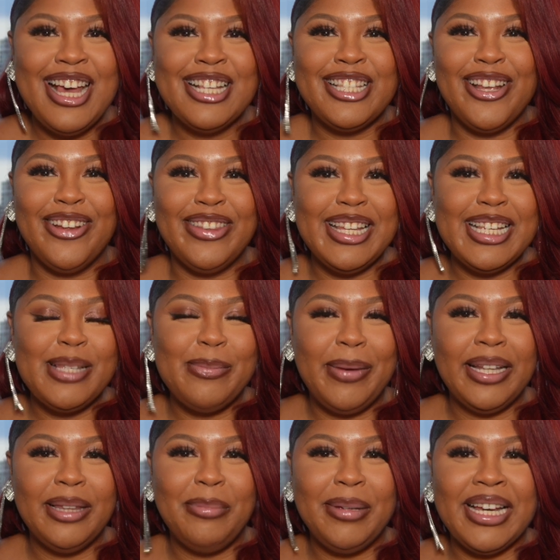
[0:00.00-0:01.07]
So this
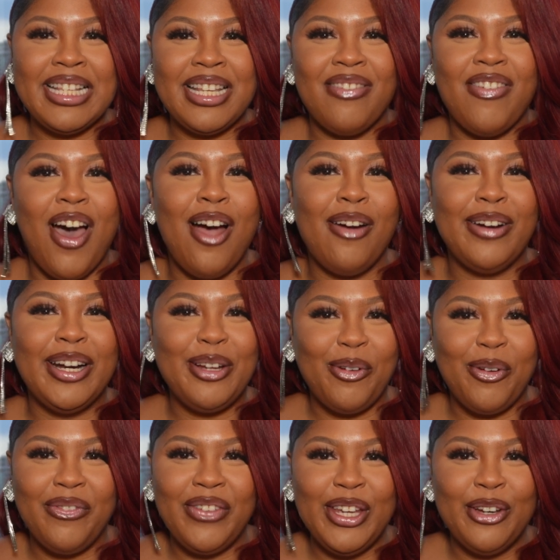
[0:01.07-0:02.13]
month, because I've already
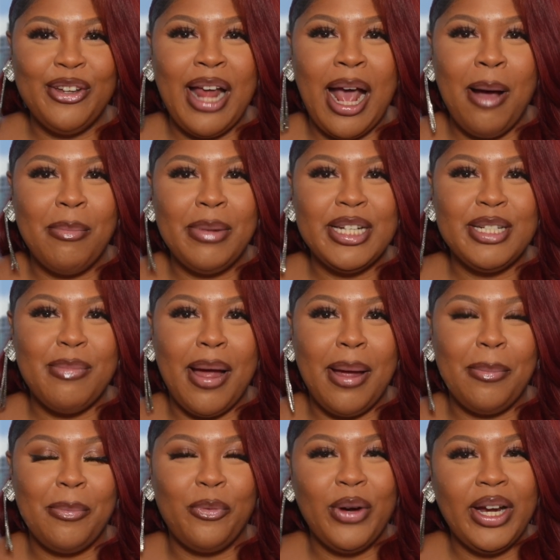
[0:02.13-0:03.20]
revealed how much my
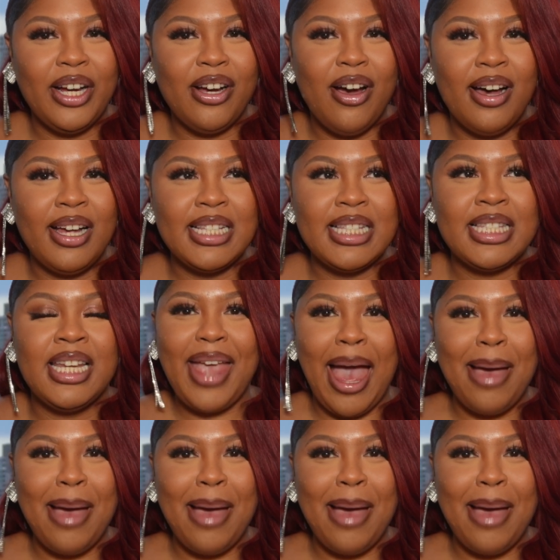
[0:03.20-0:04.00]
rent costs,